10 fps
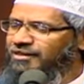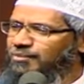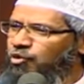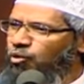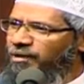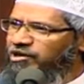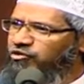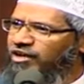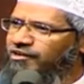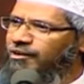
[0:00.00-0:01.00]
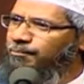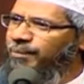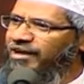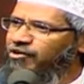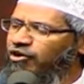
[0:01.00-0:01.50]
The moment you can
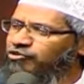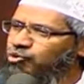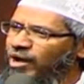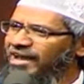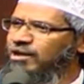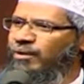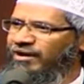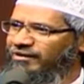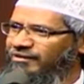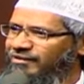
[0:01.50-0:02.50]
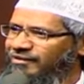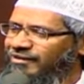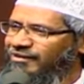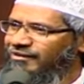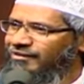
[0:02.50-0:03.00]
compare God to anyone,
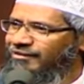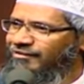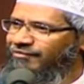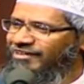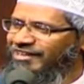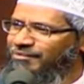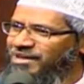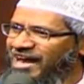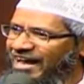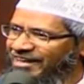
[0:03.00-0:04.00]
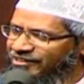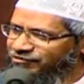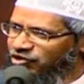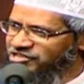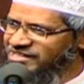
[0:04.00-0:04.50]
whether it be
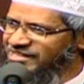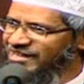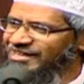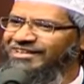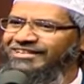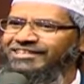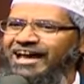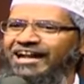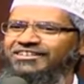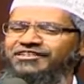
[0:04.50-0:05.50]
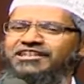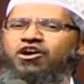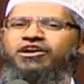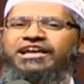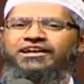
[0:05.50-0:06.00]
Arnold Schwarzenegger, Dara Singh or